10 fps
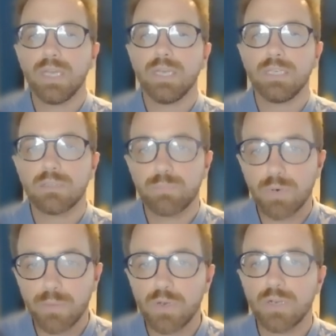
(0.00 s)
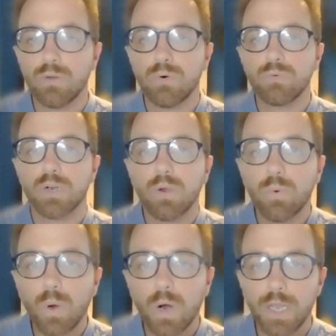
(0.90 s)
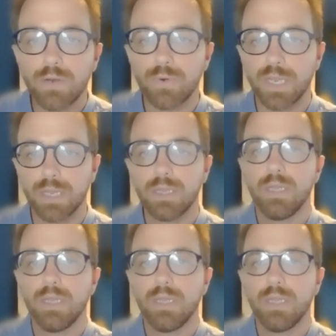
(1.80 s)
is the primary law requiring